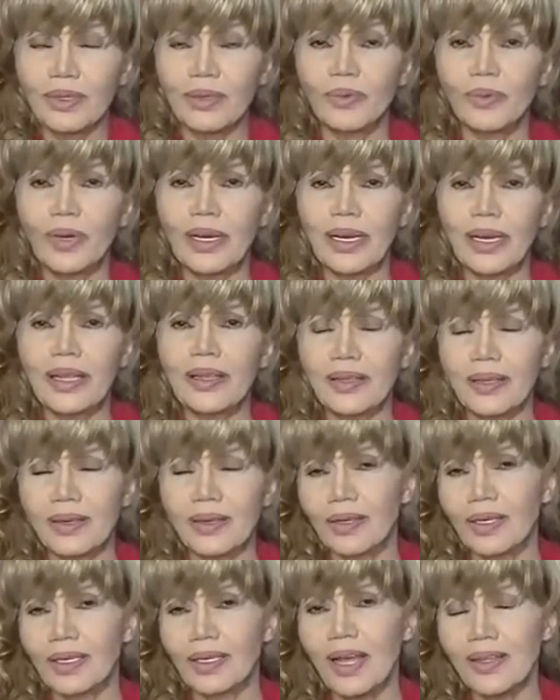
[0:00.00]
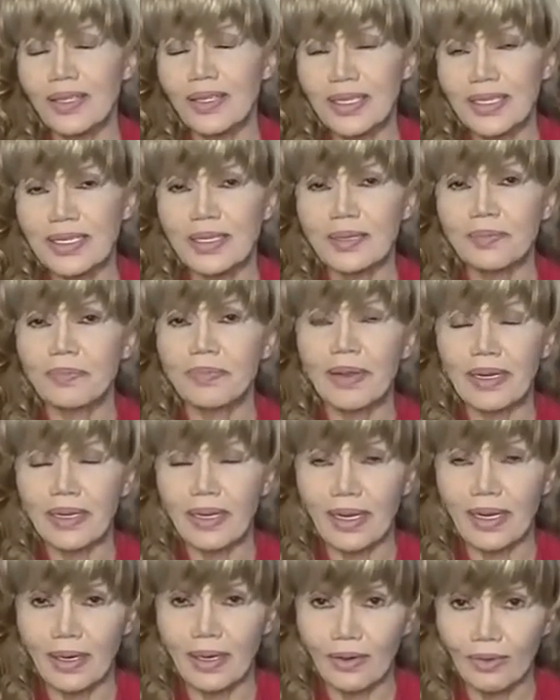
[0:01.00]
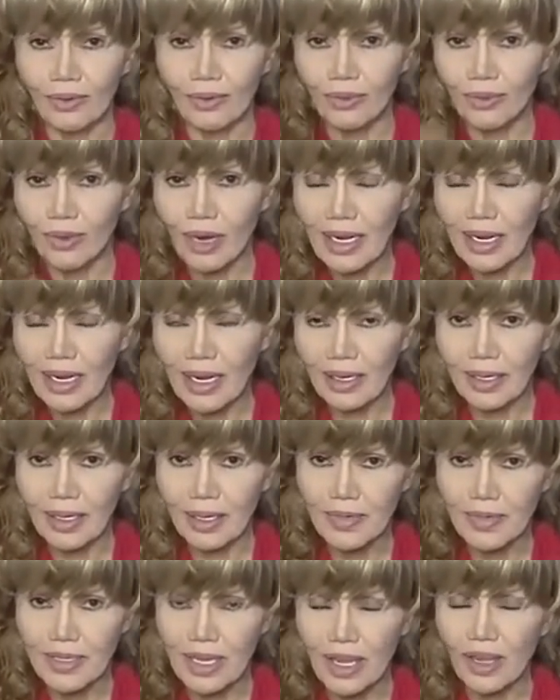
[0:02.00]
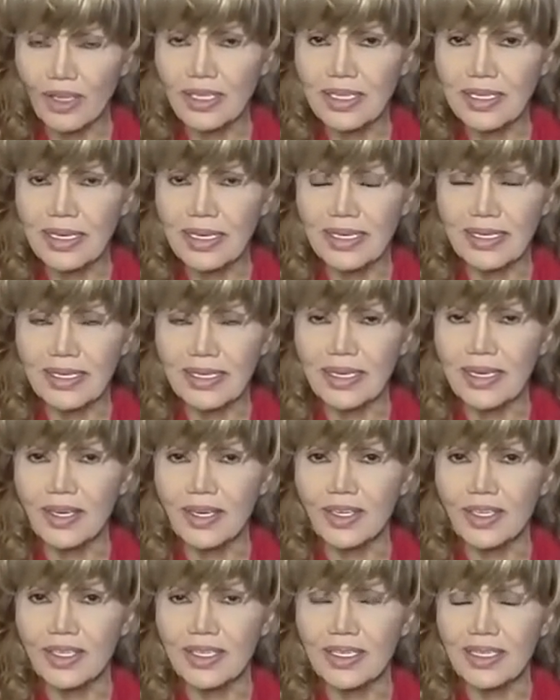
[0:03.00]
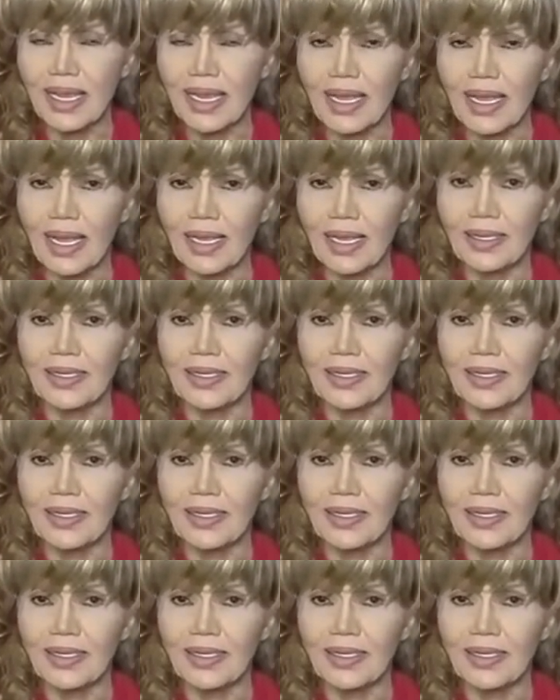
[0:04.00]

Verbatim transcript: when he lost it but right he was gone 6 years and